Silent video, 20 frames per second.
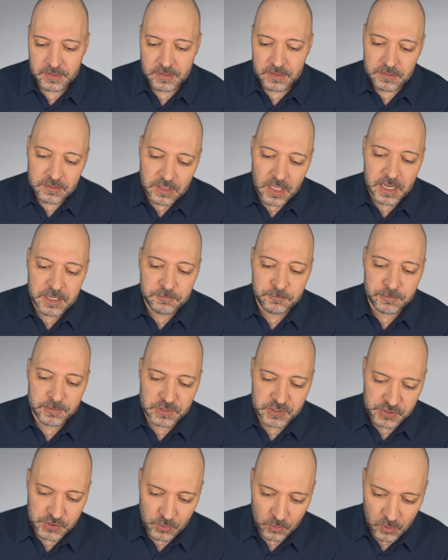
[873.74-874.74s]
Life is
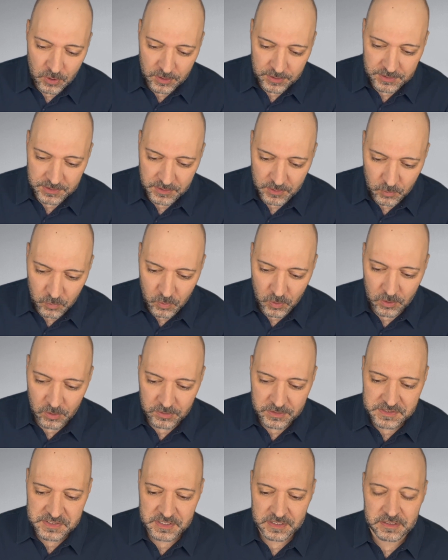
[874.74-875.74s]
short, and the
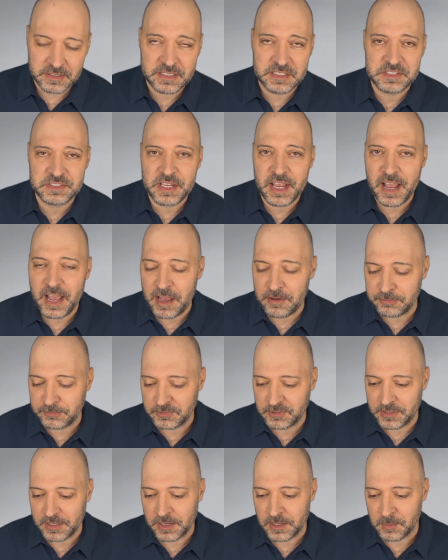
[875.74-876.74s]
world is at least half
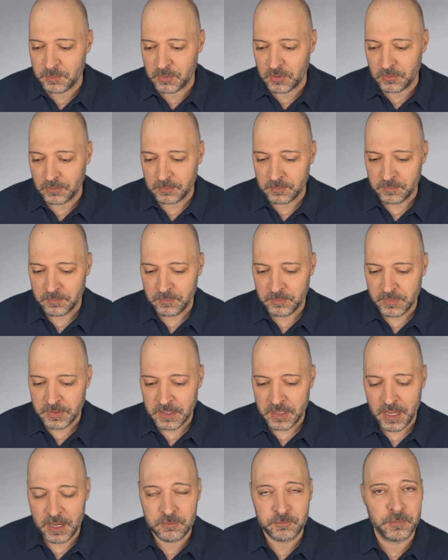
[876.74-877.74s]
terrible.
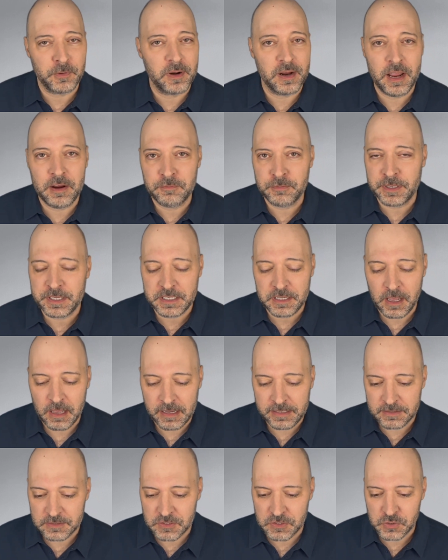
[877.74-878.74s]
And for every
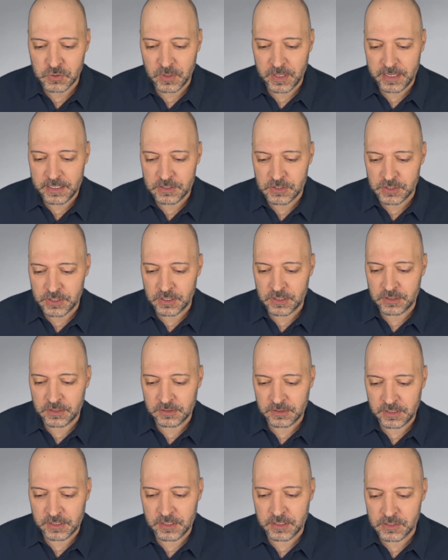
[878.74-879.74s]
kind stranger,
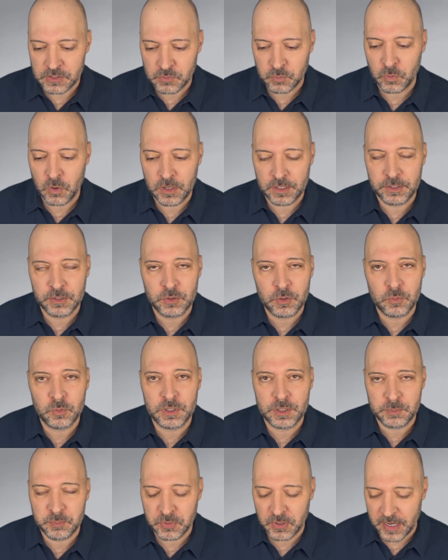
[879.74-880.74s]
there is one who
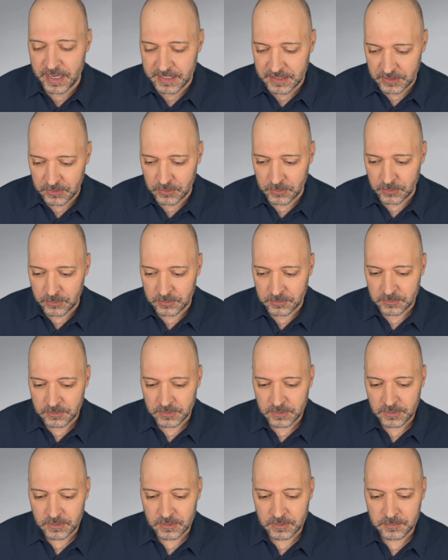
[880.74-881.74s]
would break you,
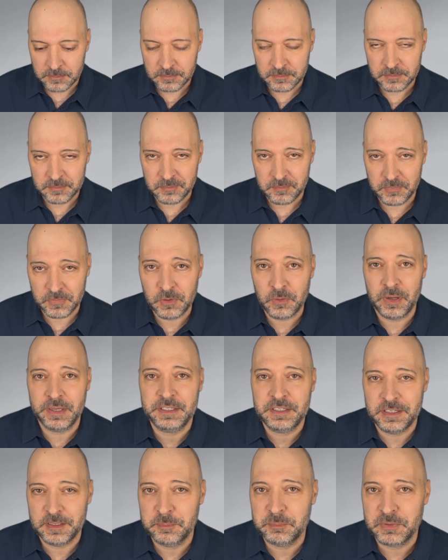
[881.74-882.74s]
though I
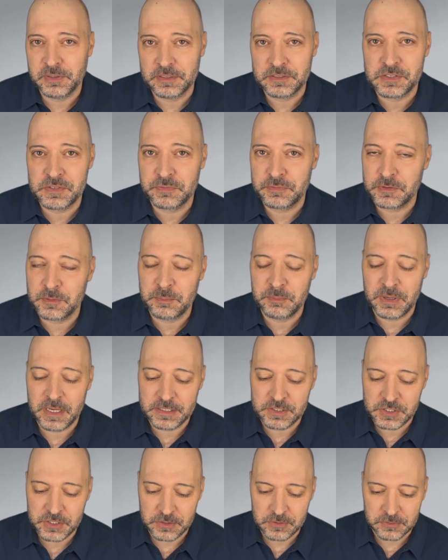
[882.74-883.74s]
keep this from my
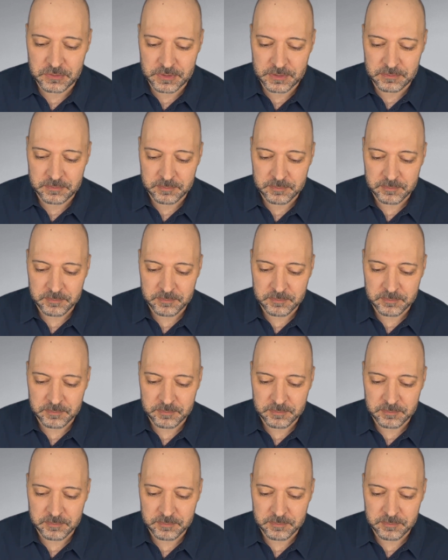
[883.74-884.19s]
children.